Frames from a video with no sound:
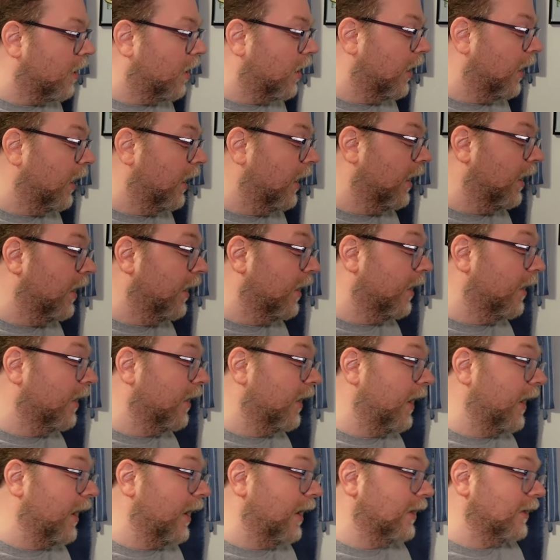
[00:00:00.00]

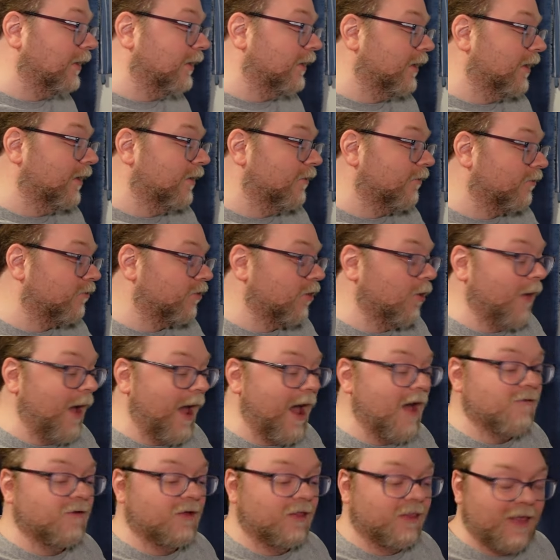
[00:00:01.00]
So
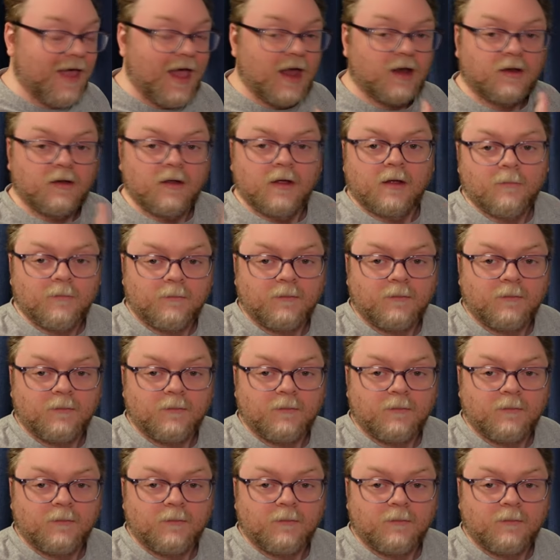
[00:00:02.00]
having that